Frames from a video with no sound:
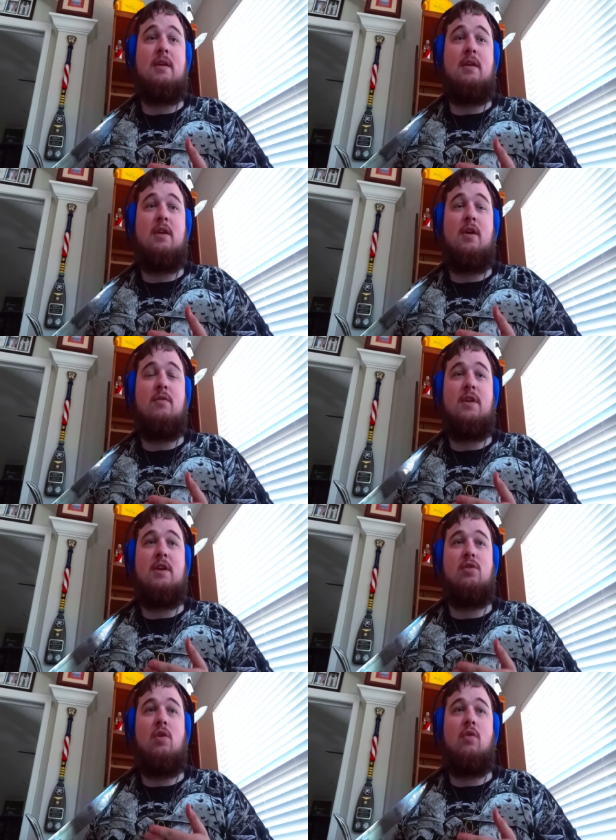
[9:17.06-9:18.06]
you know, the
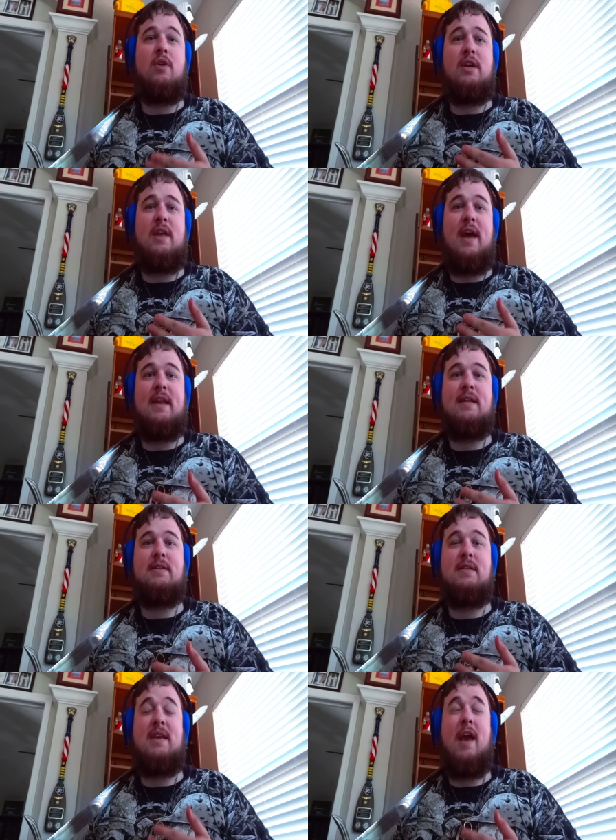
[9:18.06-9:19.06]
glory that
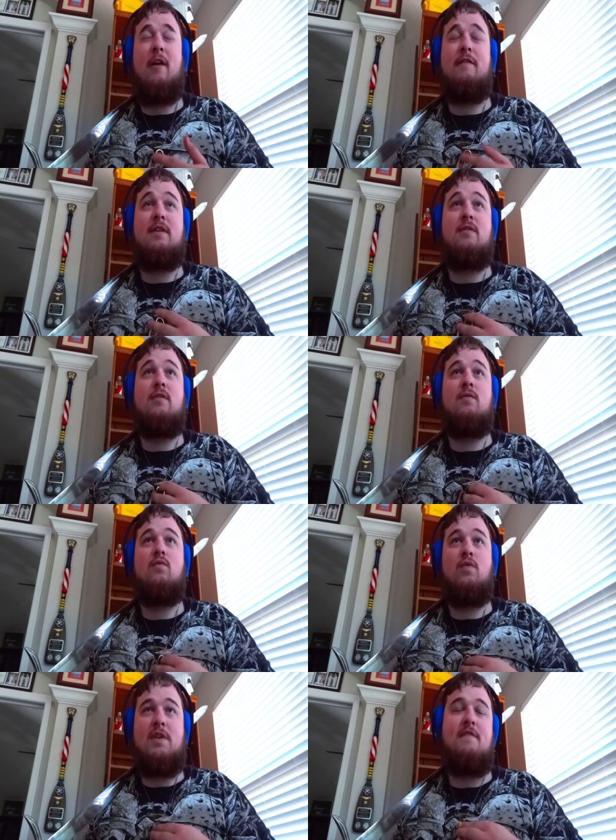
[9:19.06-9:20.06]
is the Elven
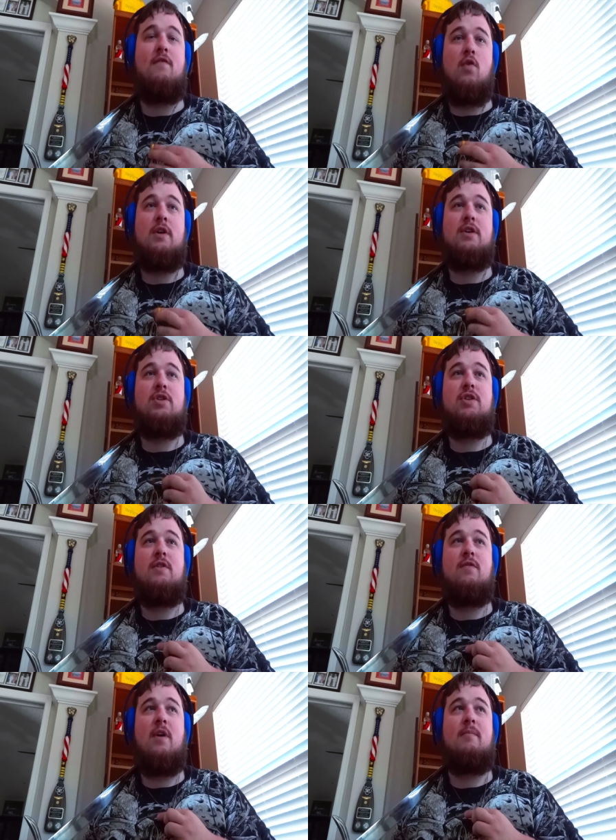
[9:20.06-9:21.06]
Reforge
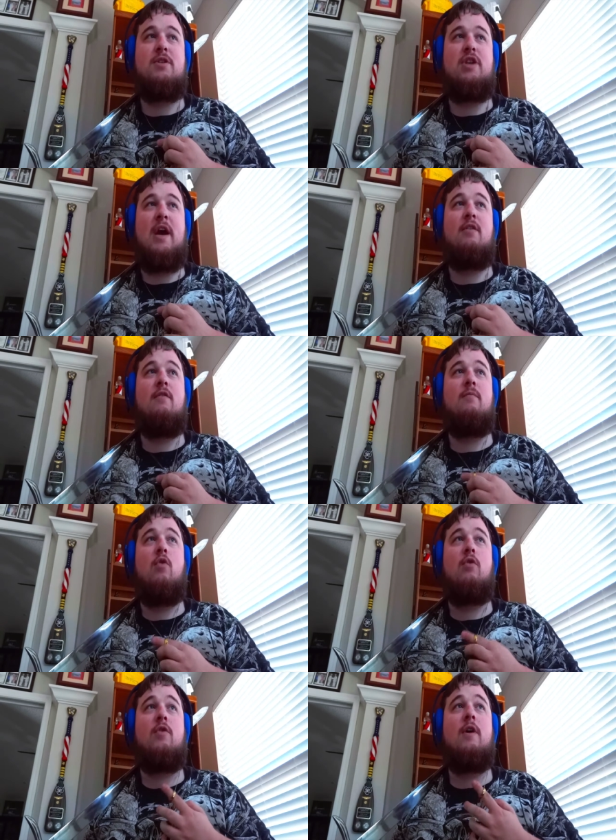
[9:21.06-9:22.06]
from Shadow of
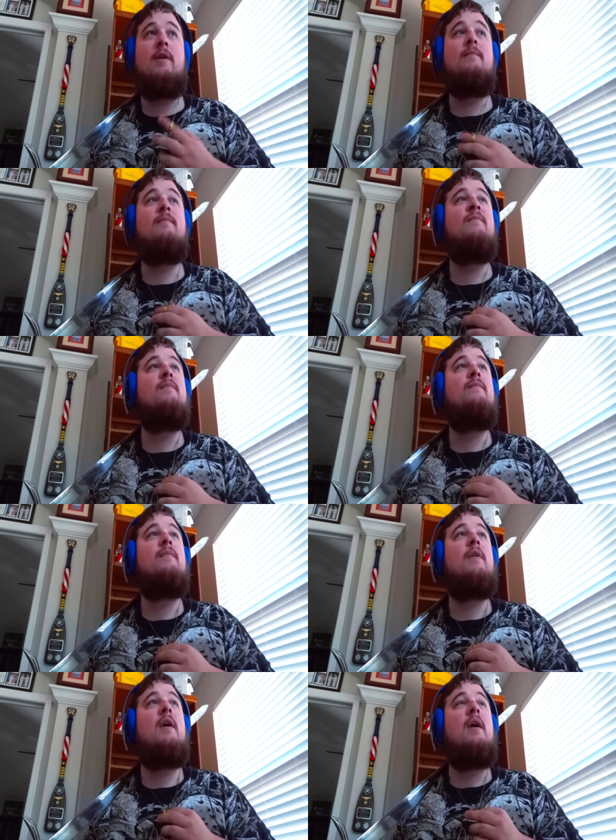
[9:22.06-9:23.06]
Mordor.
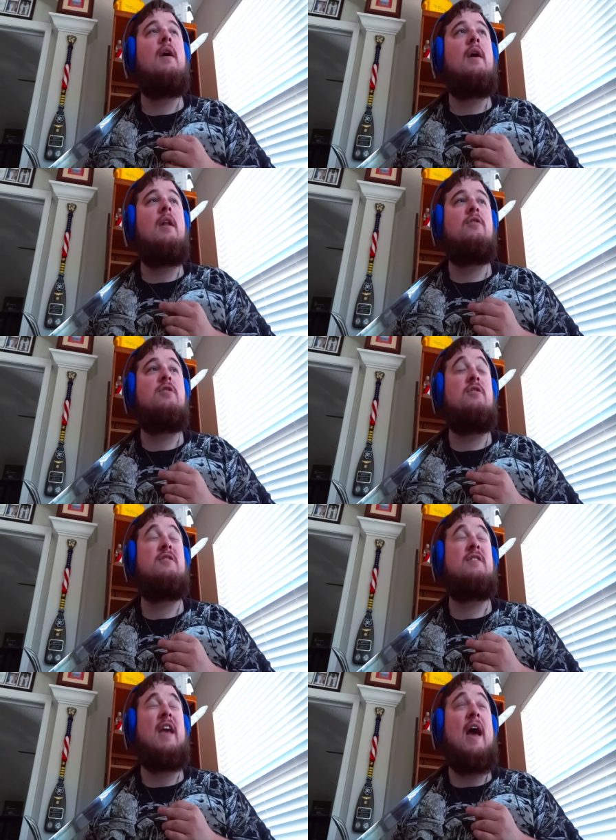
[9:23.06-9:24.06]
It also
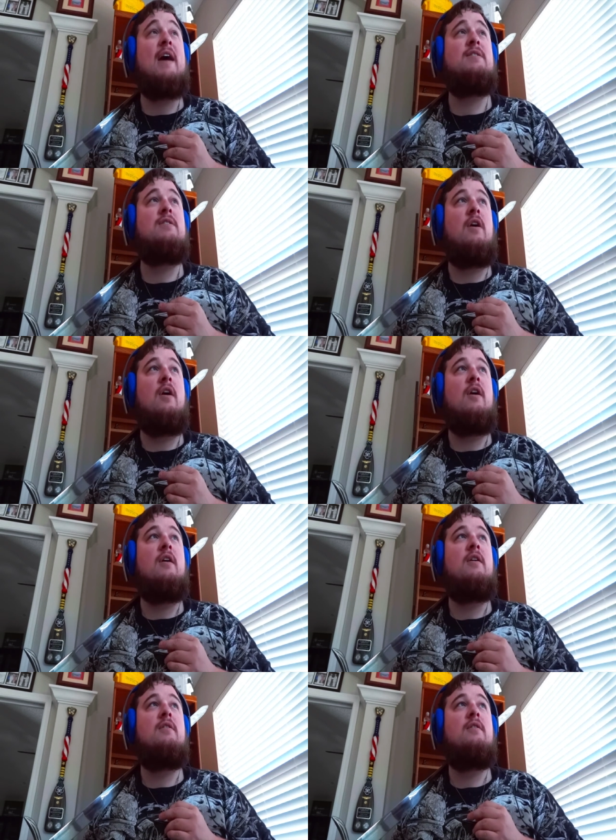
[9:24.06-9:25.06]
looks like
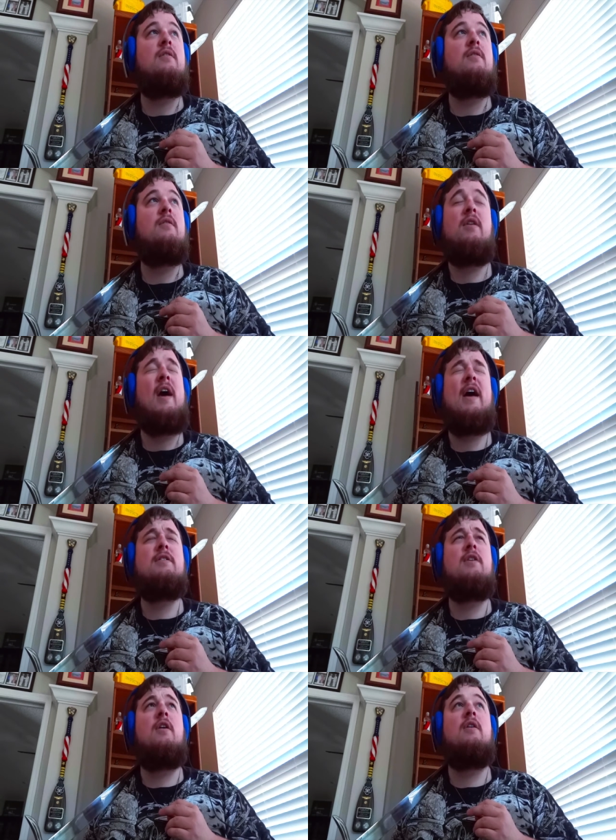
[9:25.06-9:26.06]
Ascar, or not
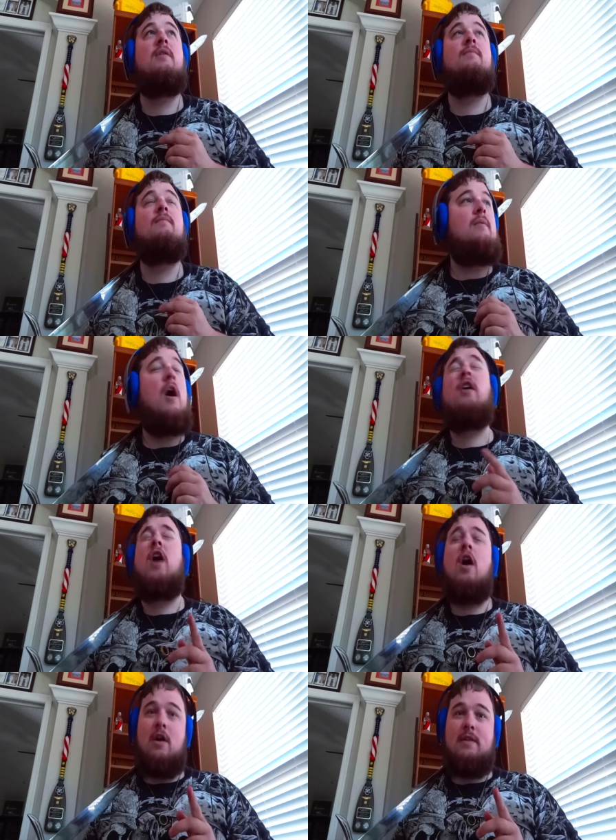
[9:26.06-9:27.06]
Askar, um,
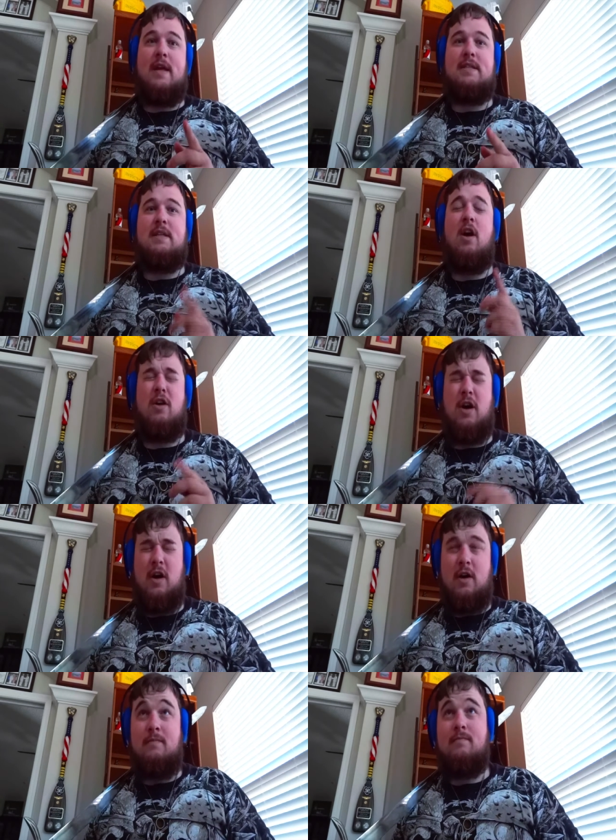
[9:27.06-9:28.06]
Arkarn, that's it, Arkarn.